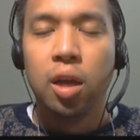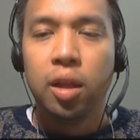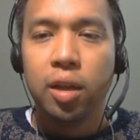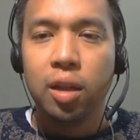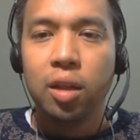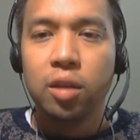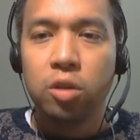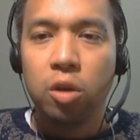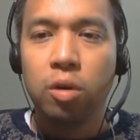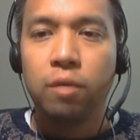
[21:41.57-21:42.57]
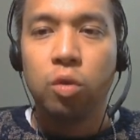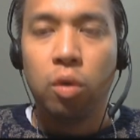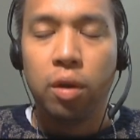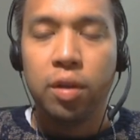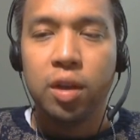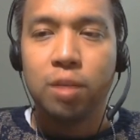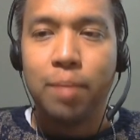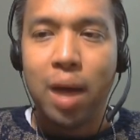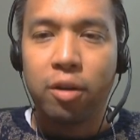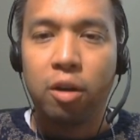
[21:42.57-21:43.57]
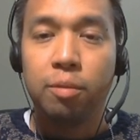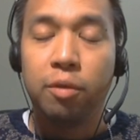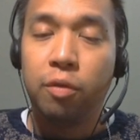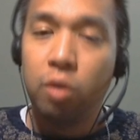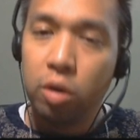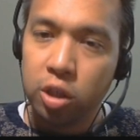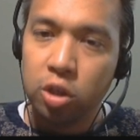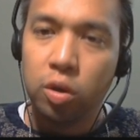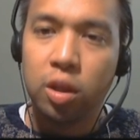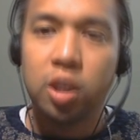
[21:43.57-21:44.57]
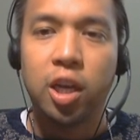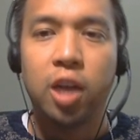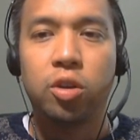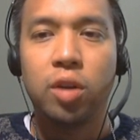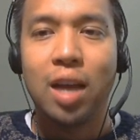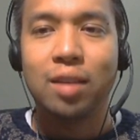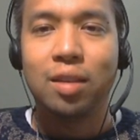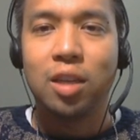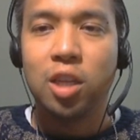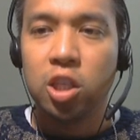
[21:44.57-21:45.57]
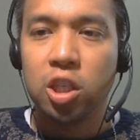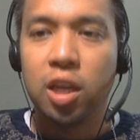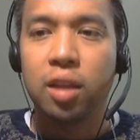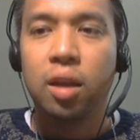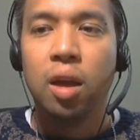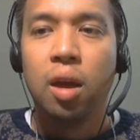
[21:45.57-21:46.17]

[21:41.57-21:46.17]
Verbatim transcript: Little is known of Dorothea's background before she joined the Chantry as an initiate,